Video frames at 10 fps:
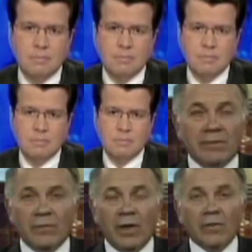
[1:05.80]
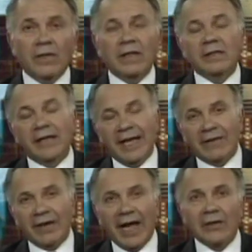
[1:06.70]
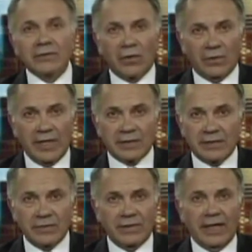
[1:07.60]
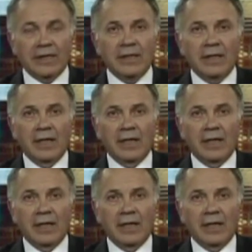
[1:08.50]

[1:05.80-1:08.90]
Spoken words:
Right. Well, the head of a household has to do that.